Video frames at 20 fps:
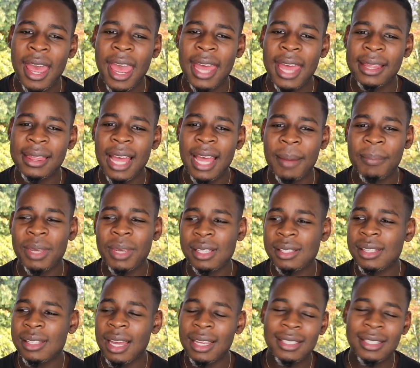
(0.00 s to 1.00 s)
and that
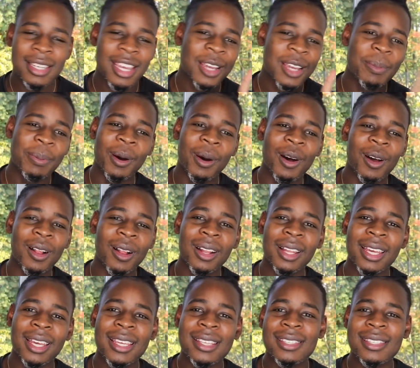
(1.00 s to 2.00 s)
means that Jake
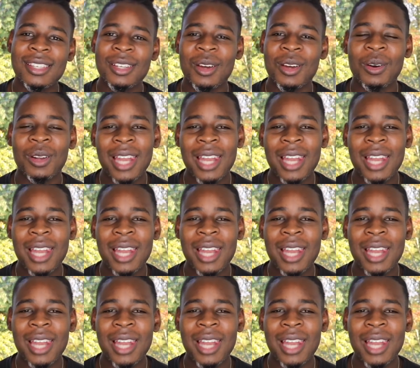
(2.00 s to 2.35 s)
Paul is, you know,